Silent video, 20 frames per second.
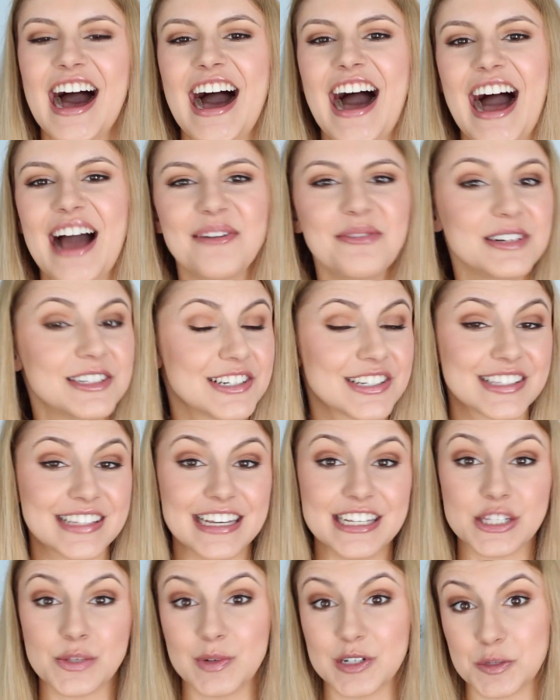I would just
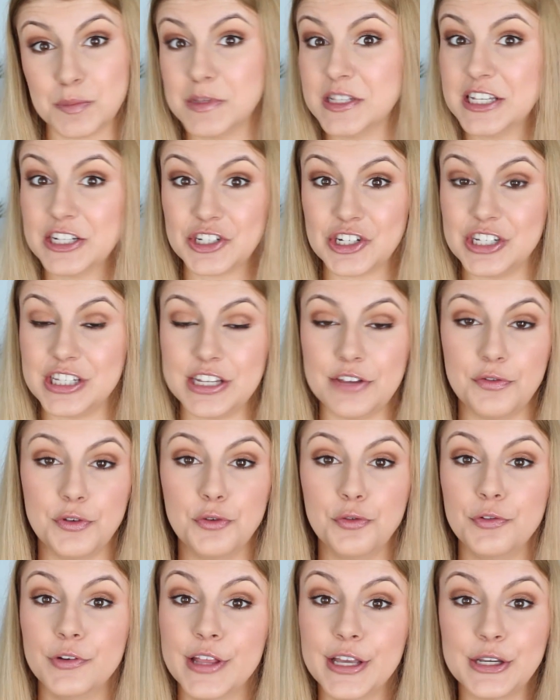say switch positions. If
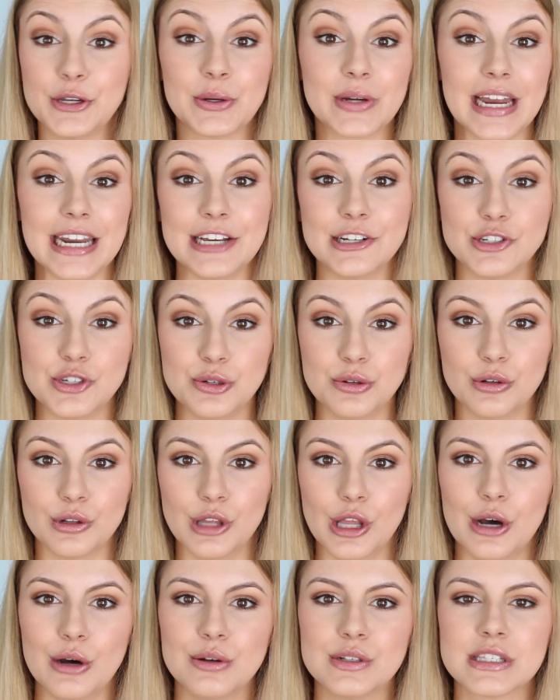you feel like you're getting too
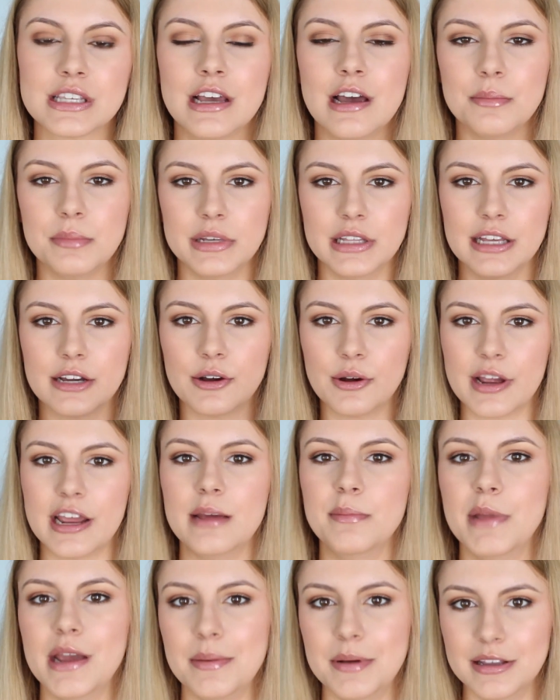close, be like,
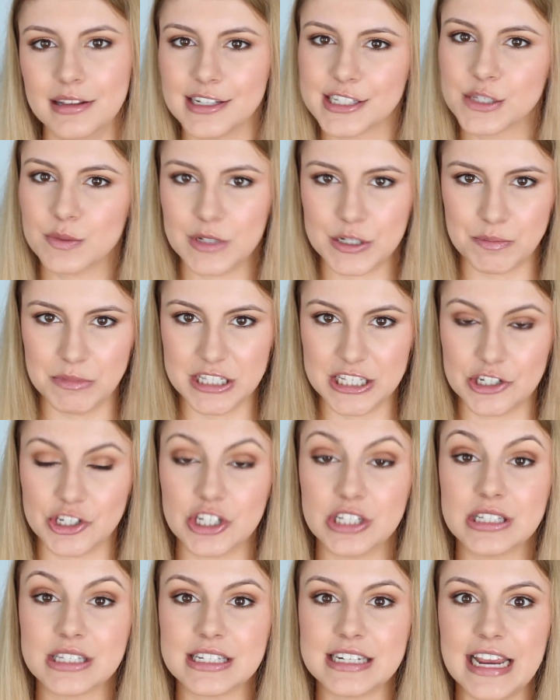okay, baby, let's switch
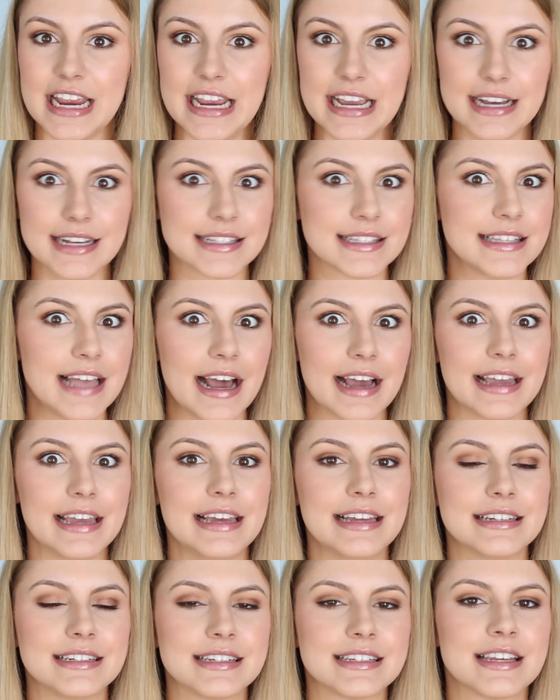positions. Take a
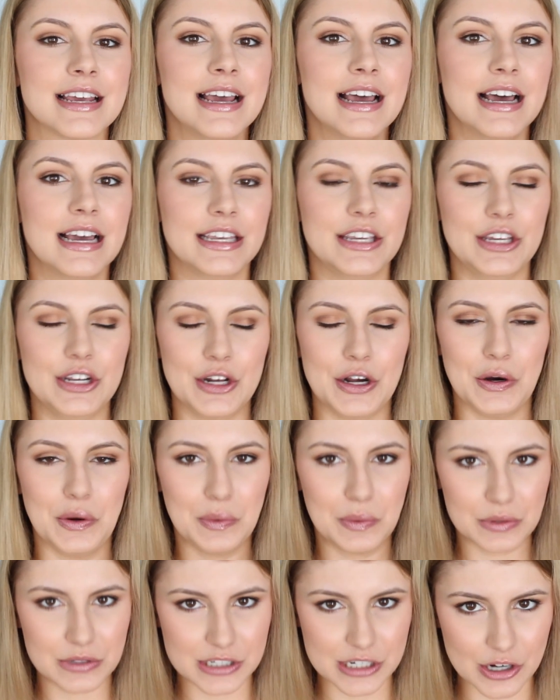second, you
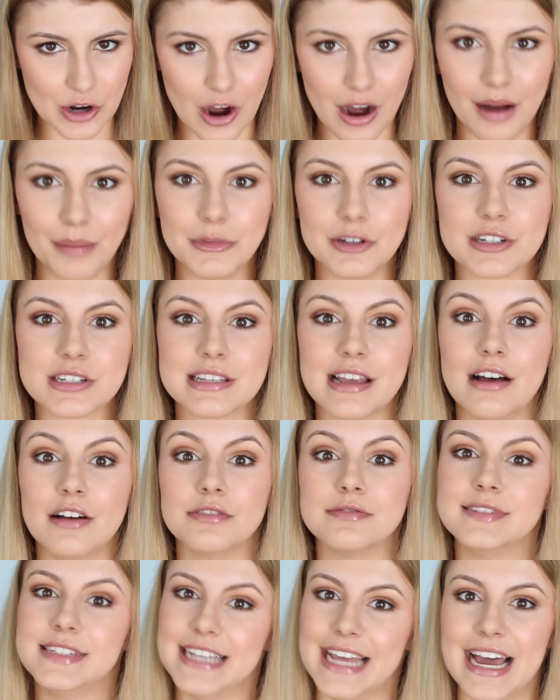know, to calm
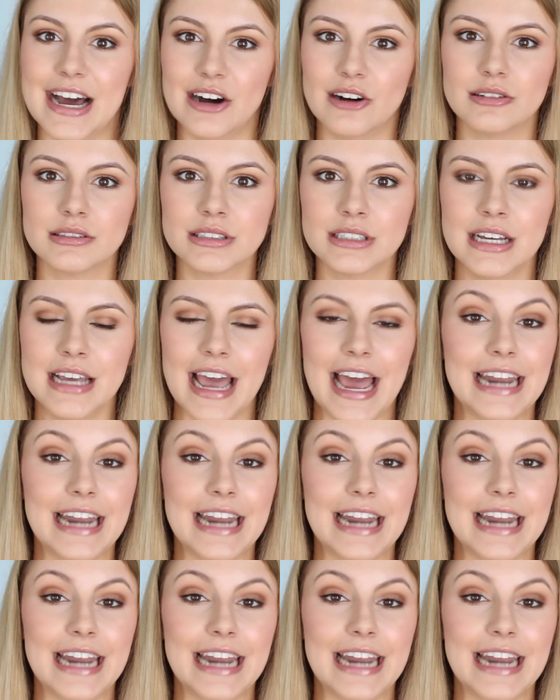yourself down.